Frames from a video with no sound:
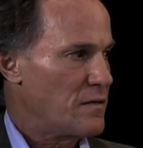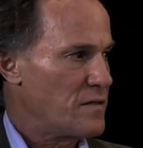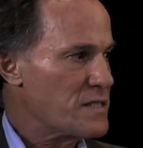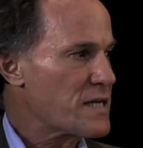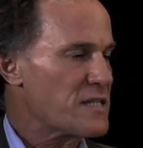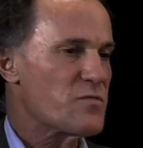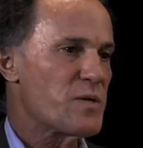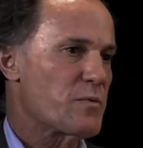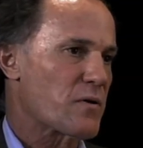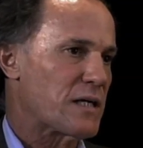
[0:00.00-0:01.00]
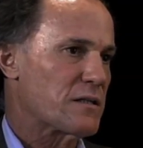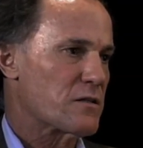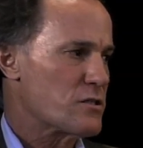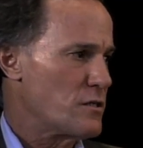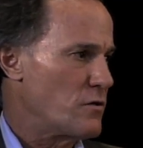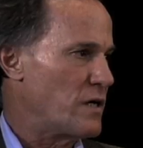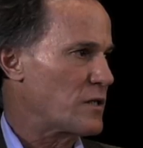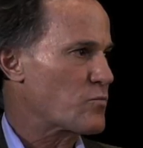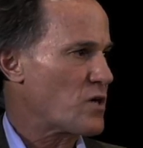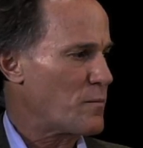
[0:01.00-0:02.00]
These kinds of people are out there too, and
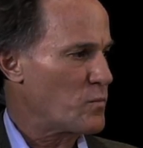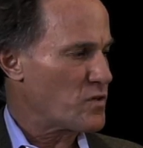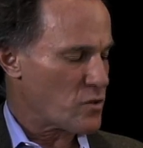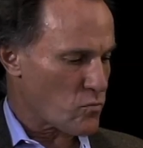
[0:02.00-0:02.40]
the problem with the